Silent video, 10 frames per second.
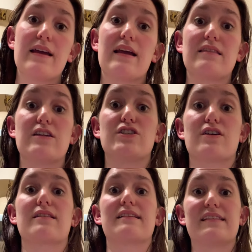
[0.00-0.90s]
And then
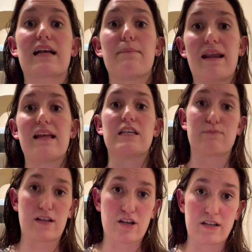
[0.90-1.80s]
during that second minute is
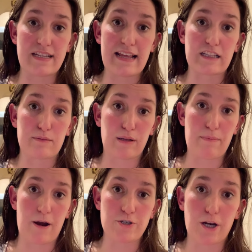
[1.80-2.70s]
when you're going to take their blood
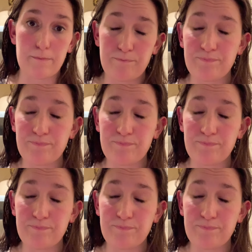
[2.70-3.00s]
pressure.